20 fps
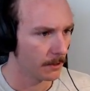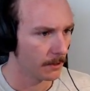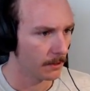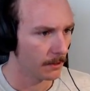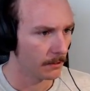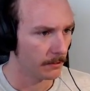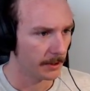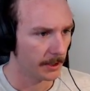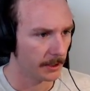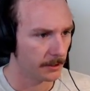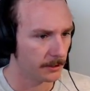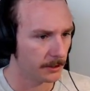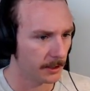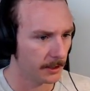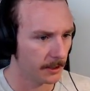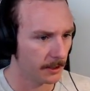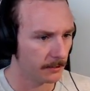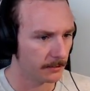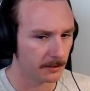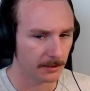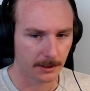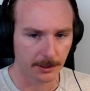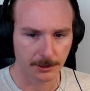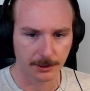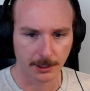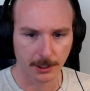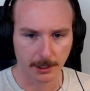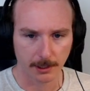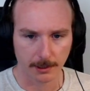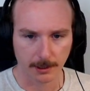Okay, checkout's
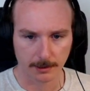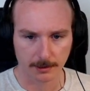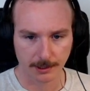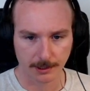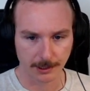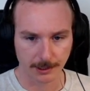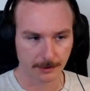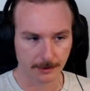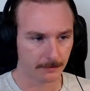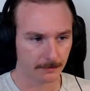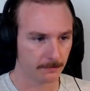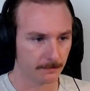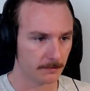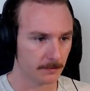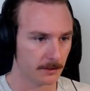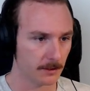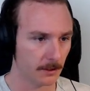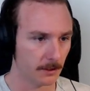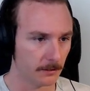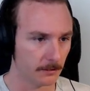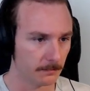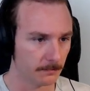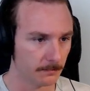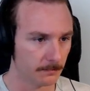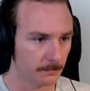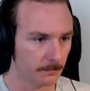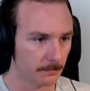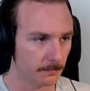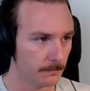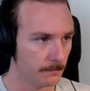initiated. That's good. So,
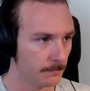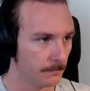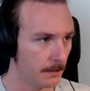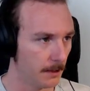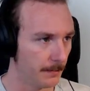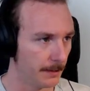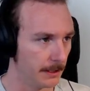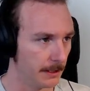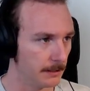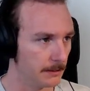I mean,